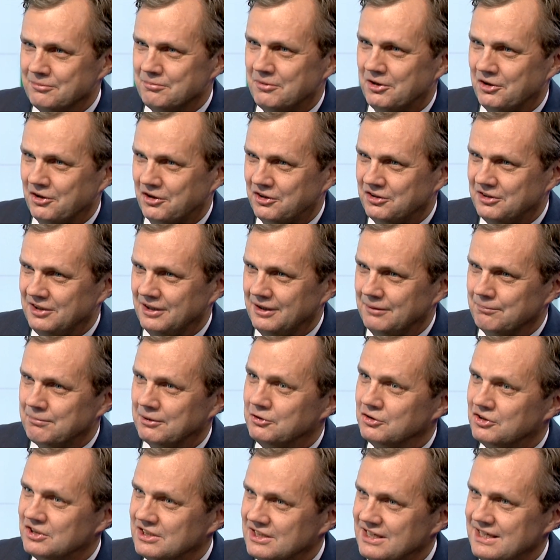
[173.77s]
marketing, but
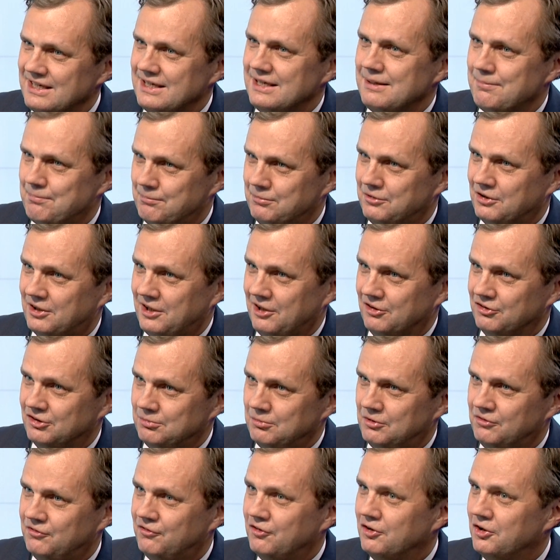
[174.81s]
to keep the
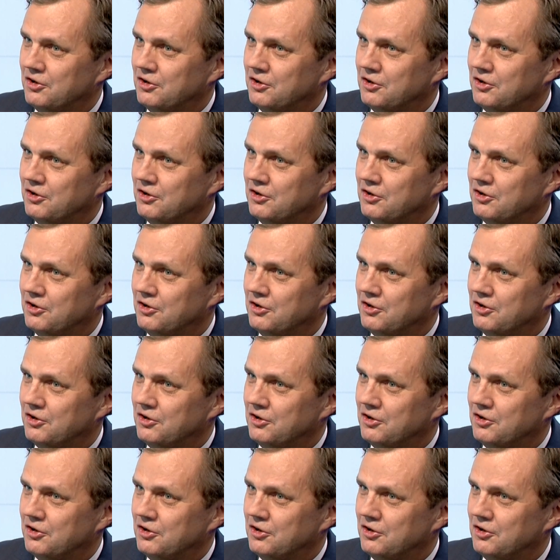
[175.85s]
customer for